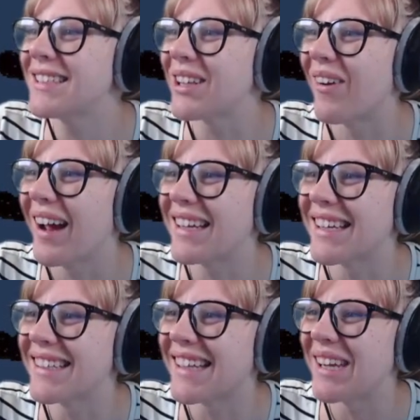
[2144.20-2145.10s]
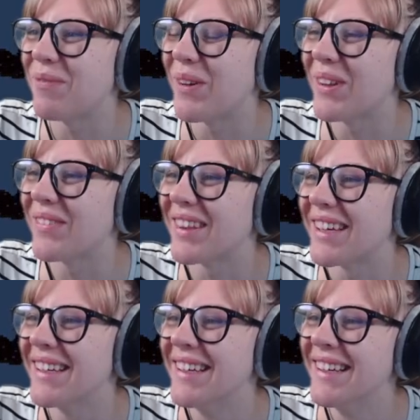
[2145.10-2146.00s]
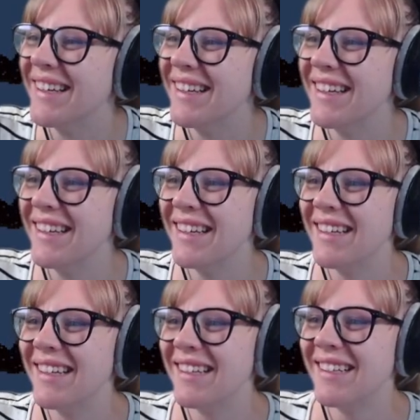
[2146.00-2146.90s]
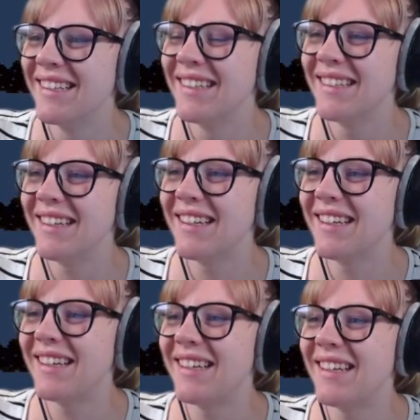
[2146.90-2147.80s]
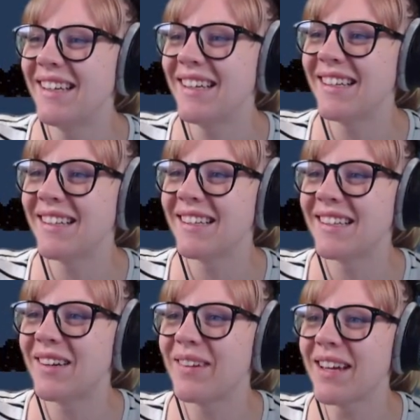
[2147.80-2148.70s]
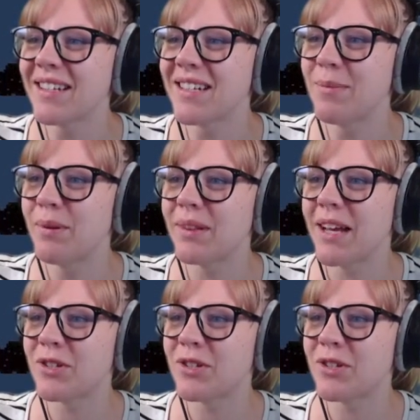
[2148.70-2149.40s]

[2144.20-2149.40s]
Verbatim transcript: so I can keep all of the... Uh, can we actually put